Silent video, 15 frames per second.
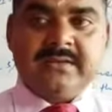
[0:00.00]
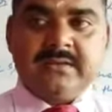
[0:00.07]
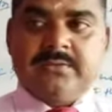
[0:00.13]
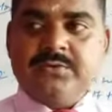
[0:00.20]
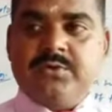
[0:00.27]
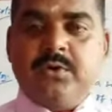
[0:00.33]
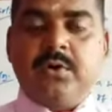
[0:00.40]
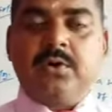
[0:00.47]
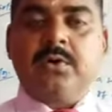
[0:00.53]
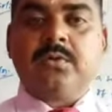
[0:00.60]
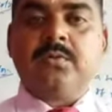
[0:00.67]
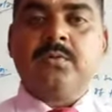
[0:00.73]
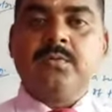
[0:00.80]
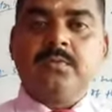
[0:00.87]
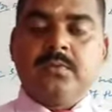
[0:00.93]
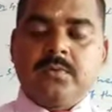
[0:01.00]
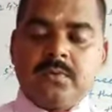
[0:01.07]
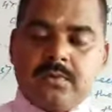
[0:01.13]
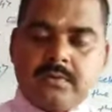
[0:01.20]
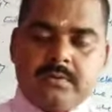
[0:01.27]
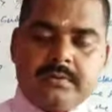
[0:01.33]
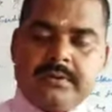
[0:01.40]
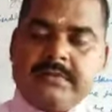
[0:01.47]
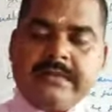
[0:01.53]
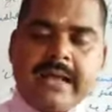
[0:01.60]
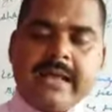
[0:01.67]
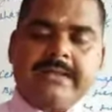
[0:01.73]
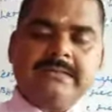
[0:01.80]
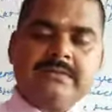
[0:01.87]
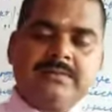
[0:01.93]
So it
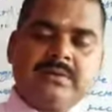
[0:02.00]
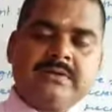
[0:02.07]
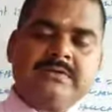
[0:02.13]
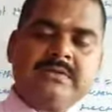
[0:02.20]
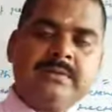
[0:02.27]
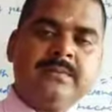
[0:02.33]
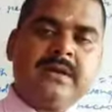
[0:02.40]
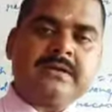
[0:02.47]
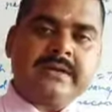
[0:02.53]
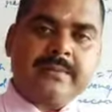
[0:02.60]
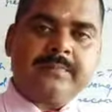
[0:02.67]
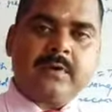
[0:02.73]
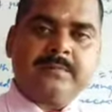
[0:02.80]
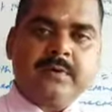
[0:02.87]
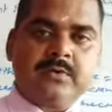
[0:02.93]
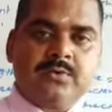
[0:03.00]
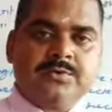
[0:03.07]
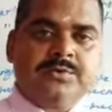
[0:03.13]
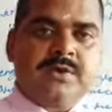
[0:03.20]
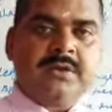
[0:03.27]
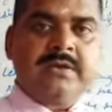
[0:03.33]
has the similar type of the question.